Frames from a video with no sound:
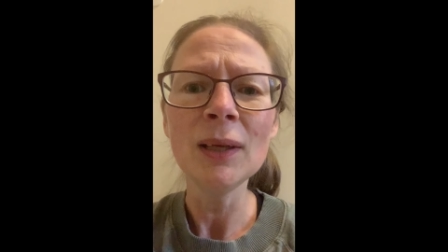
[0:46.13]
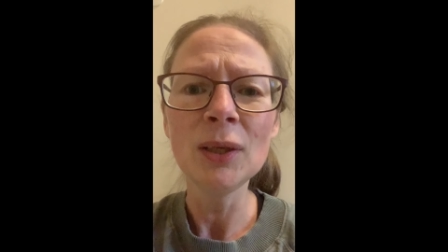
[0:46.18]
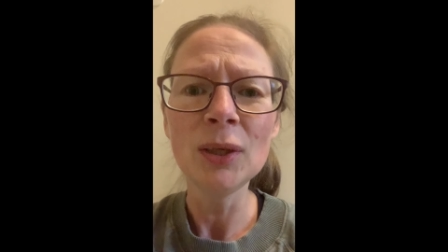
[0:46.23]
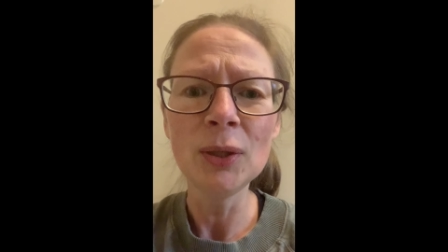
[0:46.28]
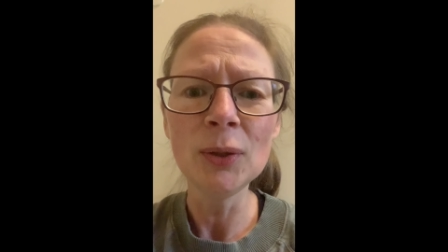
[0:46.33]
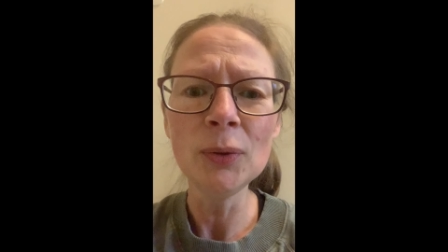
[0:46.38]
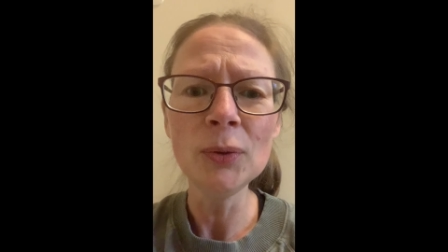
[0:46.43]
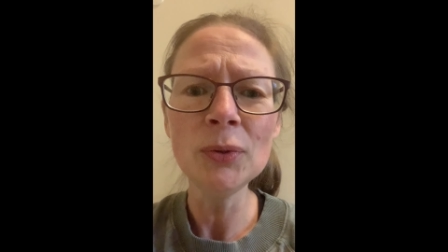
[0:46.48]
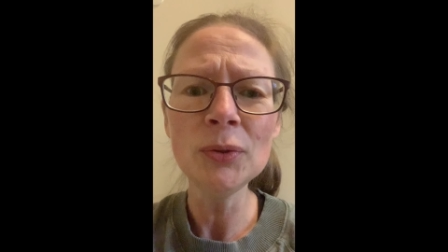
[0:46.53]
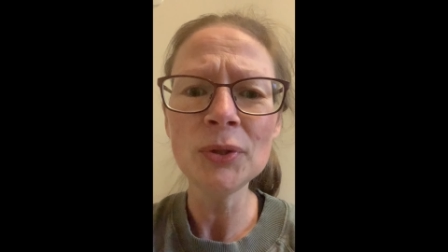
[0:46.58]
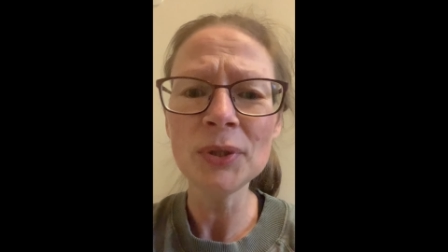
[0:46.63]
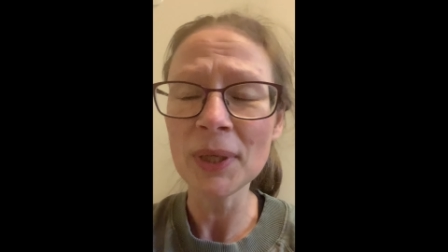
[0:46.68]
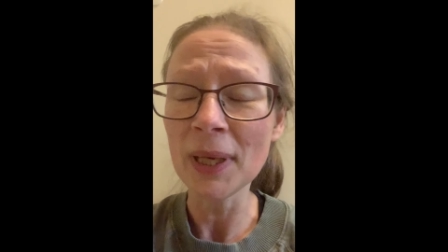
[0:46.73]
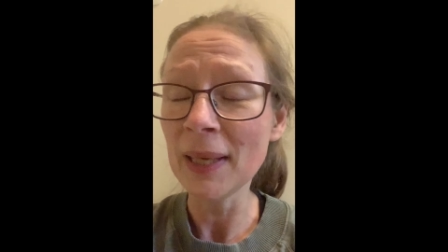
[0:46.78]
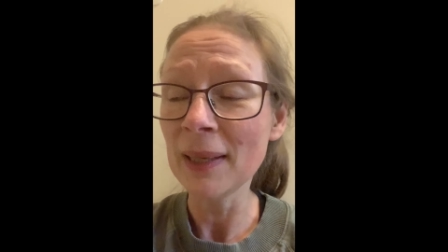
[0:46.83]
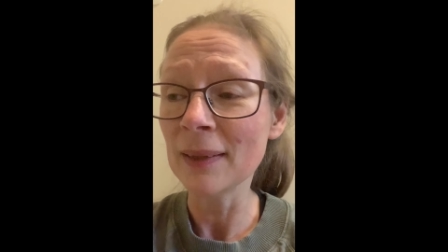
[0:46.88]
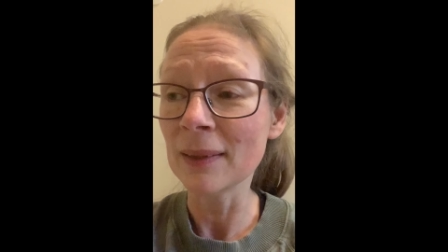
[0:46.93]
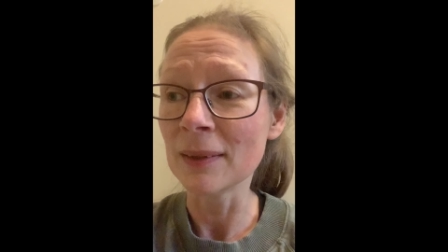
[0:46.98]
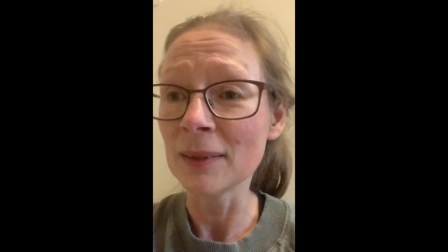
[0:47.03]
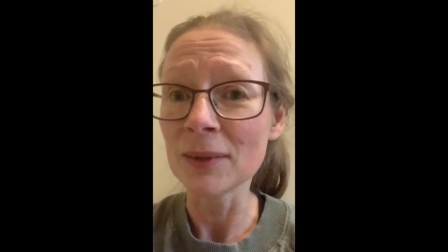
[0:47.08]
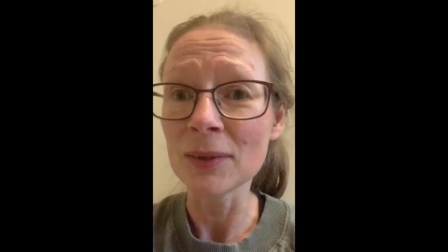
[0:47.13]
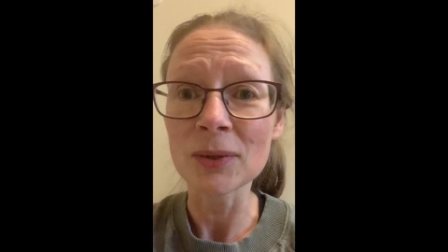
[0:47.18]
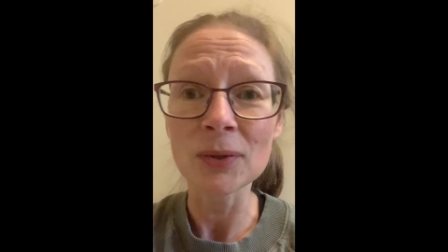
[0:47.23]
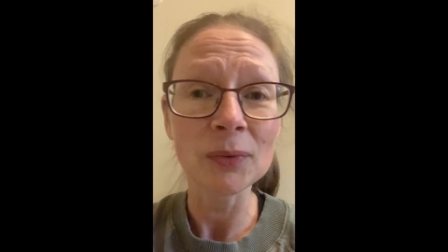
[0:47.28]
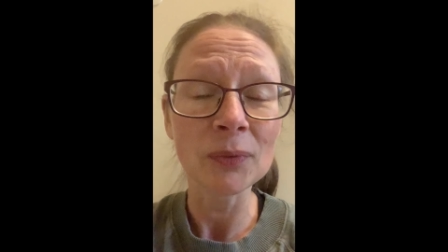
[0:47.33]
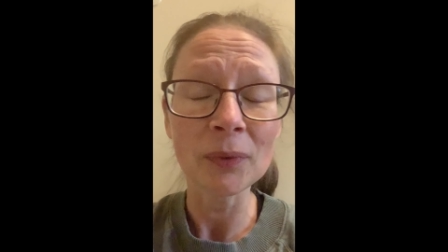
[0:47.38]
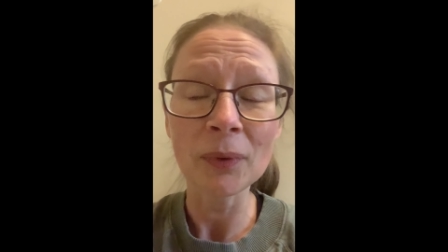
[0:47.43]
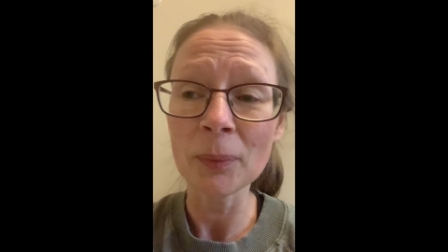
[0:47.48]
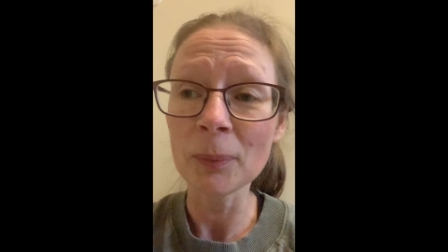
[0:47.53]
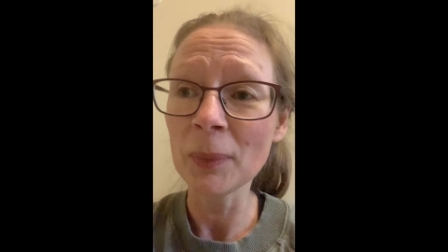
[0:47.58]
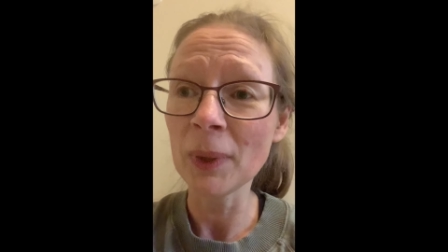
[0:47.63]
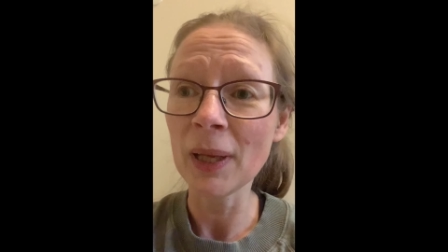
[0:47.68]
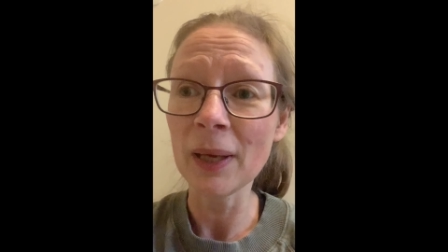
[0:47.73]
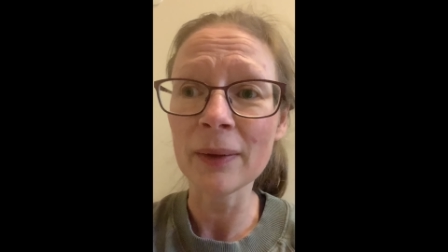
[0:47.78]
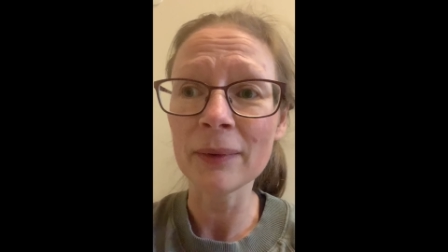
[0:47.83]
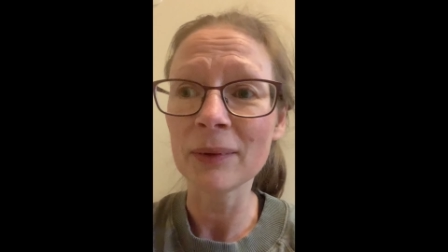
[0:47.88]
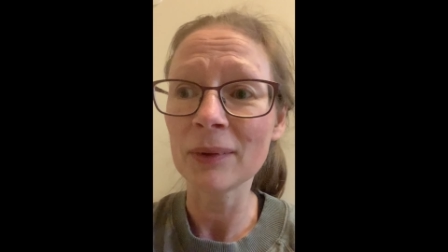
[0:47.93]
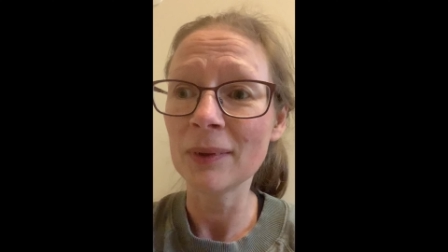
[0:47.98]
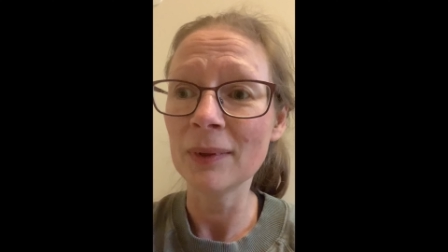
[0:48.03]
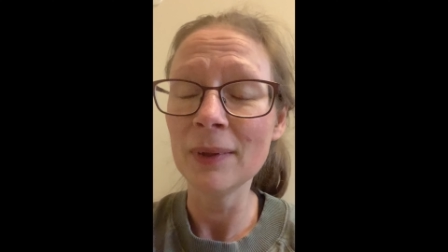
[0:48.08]
loose ends from
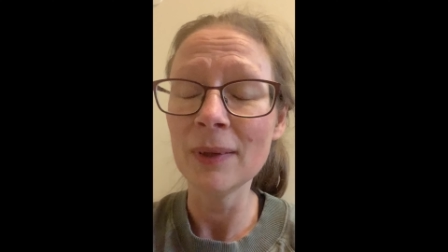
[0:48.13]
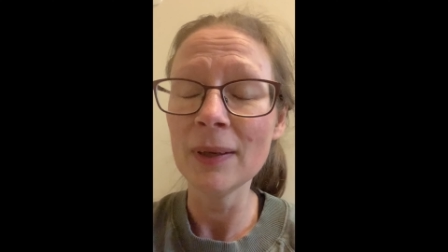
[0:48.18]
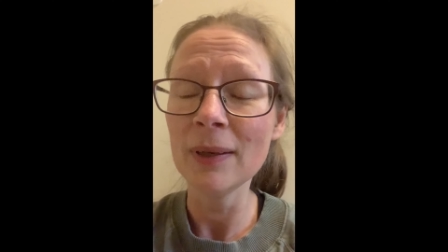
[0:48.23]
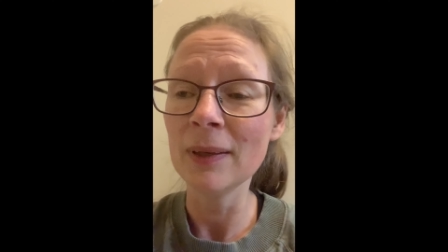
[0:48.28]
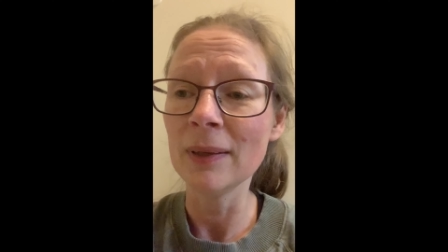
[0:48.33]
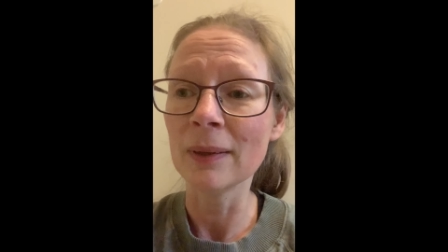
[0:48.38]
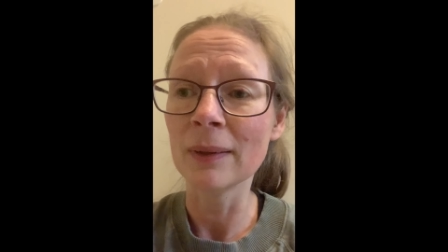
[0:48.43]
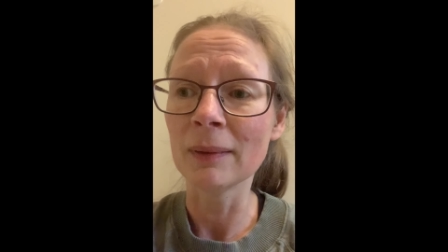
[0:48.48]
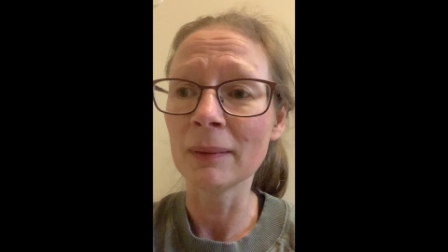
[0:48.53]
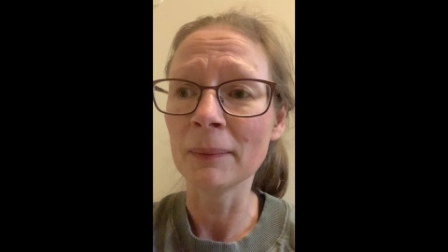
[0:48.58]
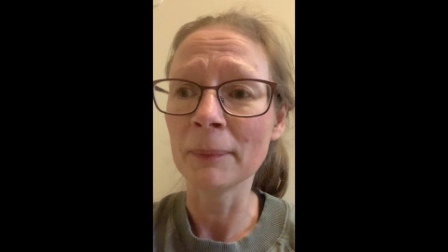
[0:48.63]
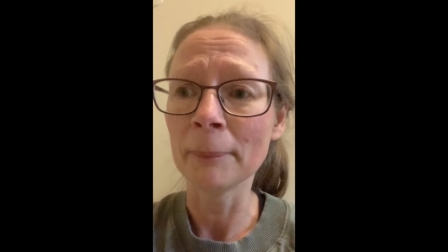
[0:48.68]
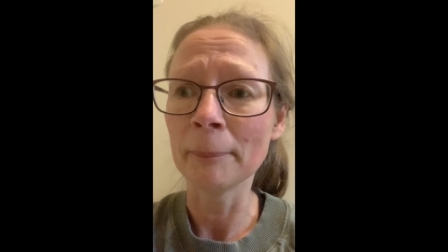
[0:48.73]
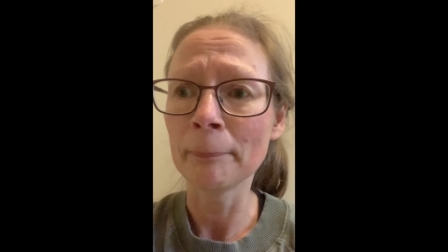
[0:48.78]
last year.